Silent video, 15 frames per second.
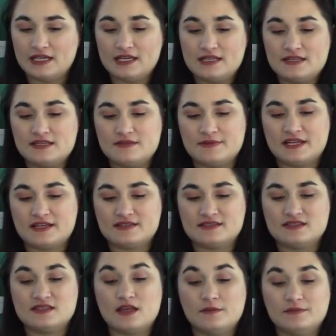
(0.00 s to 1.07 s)
is because
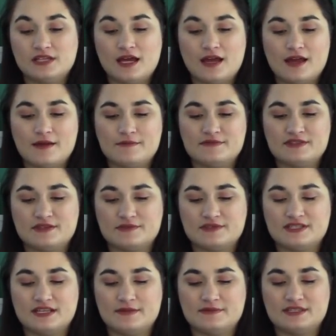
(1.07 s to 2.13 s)
sometimes the
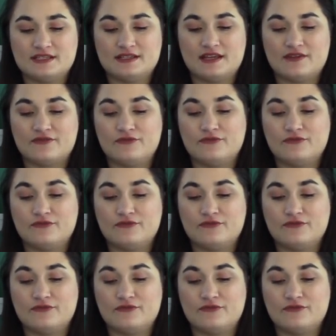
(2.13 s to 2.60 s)
seams can get